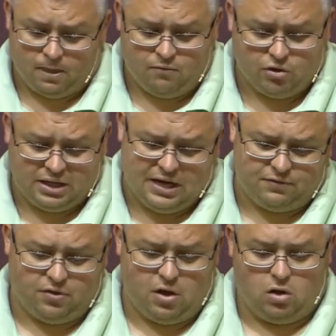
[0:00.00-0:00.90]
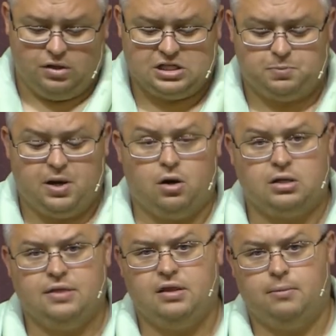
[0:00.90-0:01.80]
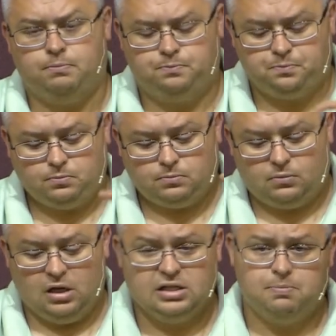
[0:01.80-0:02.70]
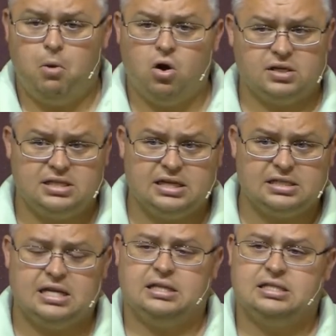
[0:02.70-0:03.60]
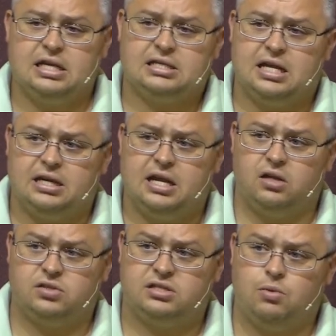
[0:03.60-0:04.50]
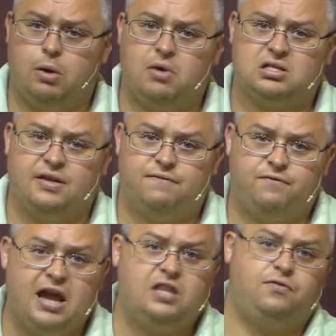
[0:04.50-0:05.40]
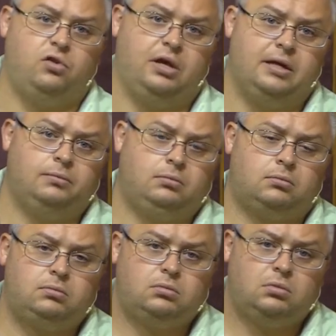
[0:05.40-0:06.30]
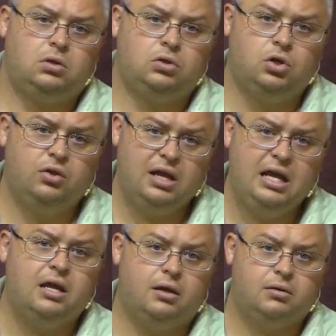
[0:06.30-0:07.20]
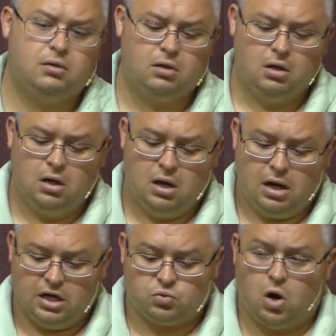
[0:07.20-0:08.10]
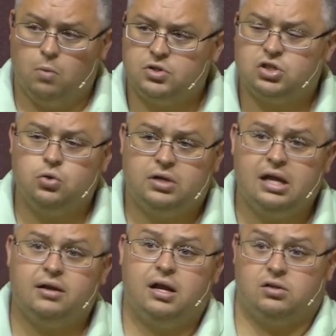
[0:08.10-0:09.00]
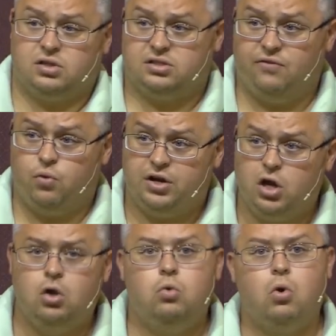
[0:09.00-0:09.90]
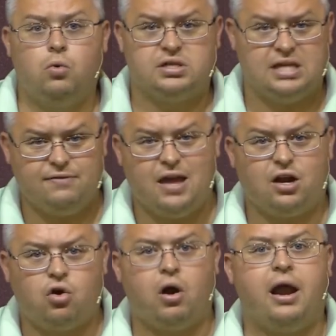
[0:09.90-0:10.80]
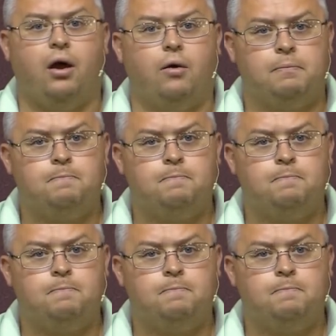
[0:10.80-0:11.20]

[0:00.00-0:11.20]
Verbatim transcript: for the gift of the Holy Spirit. And then as Mark 16, 16 tells us, and we must live faithfully to the end. As Romans 2.10 tells us, if we do, we'll receive that crown